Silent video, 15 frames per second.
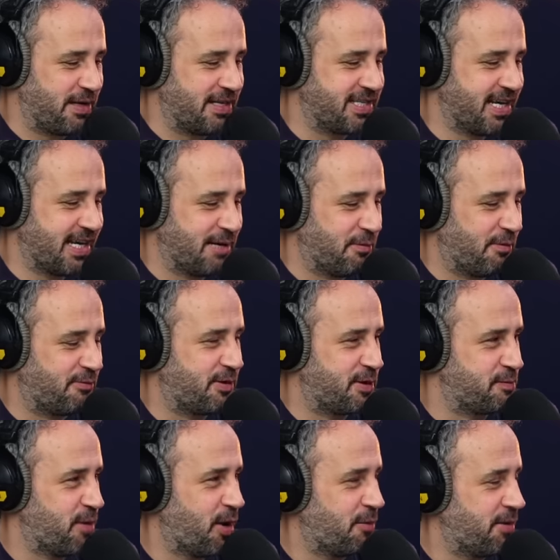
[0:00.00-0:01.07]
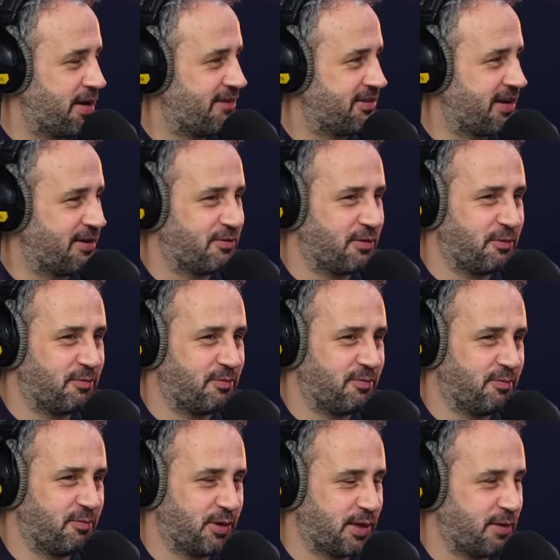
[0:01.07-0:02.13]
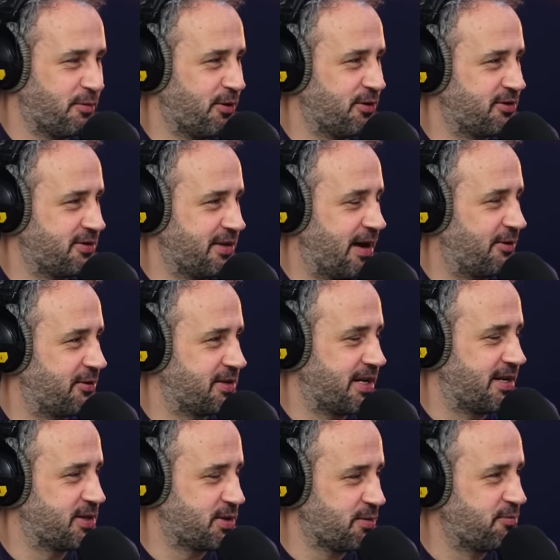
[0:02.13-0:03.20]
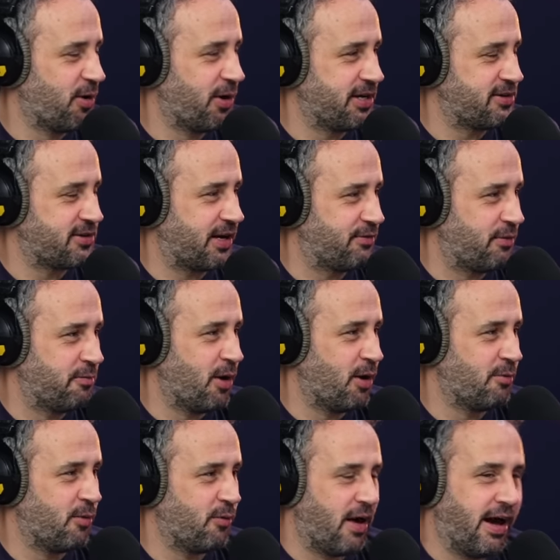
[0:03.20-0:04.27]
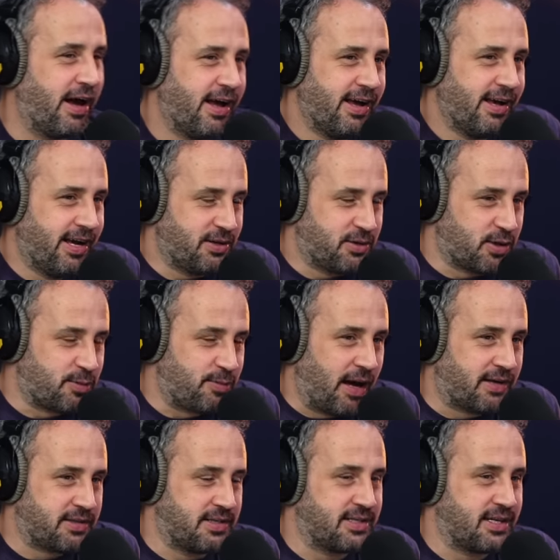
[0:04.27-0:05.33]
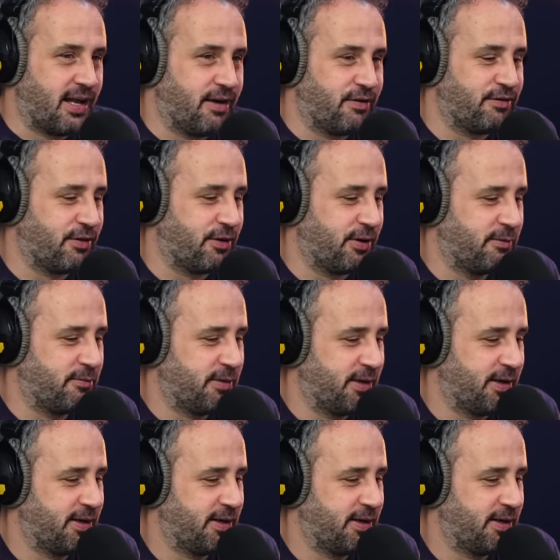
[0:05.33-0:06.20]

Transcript: been teeing him up for his moment, haven't I, for bloody months now. So at some point he's going to have a moment where it just sparks into life for him.